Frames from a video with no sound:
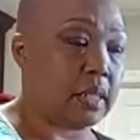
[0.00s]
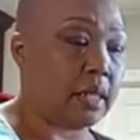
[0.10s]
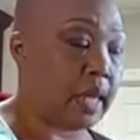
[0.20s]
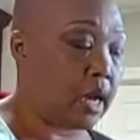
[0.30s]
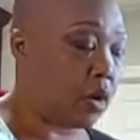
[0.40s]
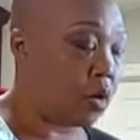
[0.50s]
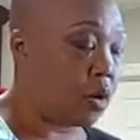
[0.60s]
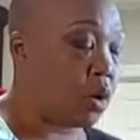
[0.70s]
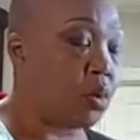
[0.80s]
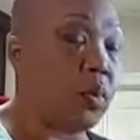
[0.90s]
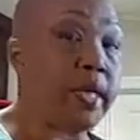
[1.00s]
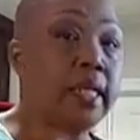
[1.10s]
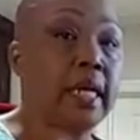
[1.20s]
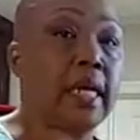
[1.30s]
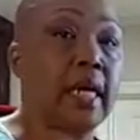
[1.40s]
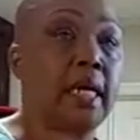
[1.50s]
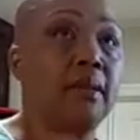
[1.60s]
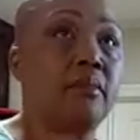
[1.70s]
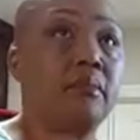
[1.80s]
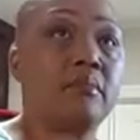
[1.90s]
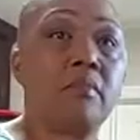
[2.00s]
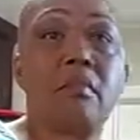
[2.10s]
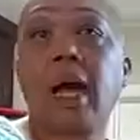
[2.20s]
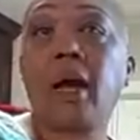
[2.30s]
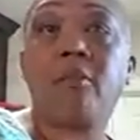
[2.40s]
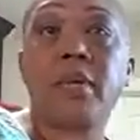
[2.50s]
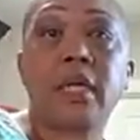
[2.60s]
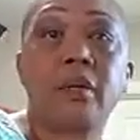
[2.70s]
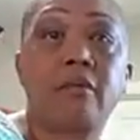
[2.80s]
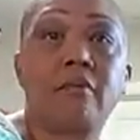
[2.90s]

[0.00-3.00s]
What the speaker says: Now we did how many?